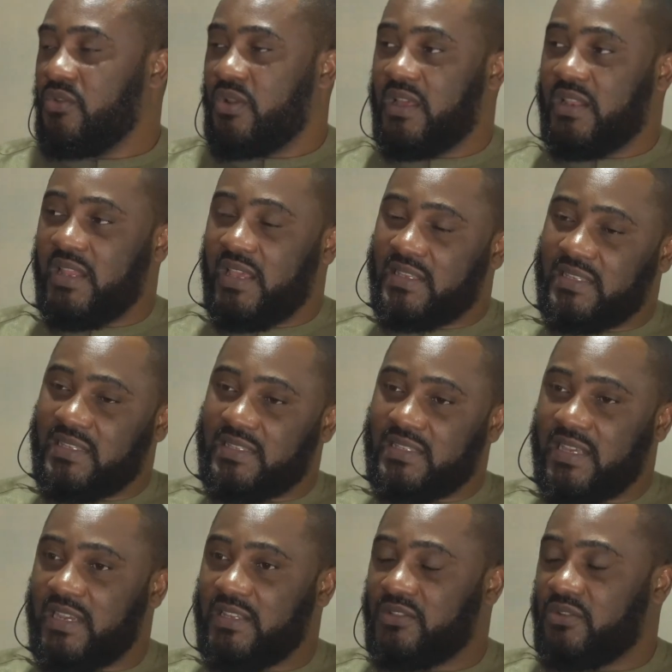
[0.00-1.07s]
you can
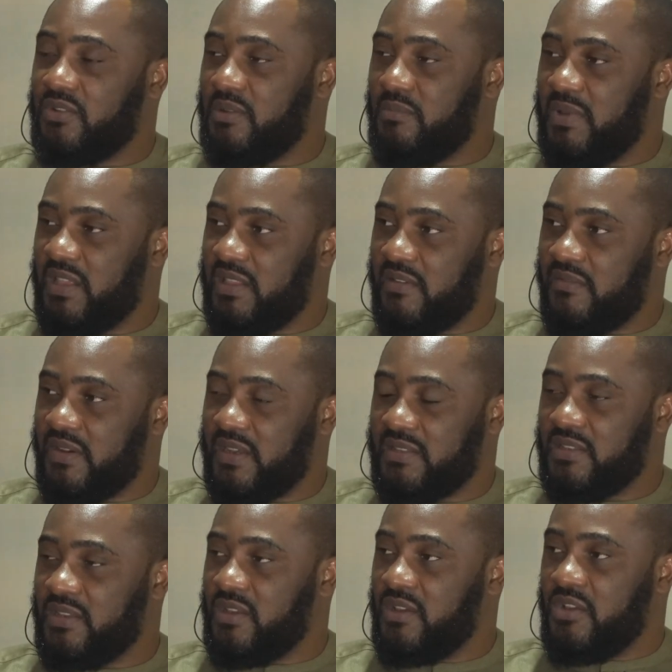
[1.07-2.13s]
exercise on the metaverse,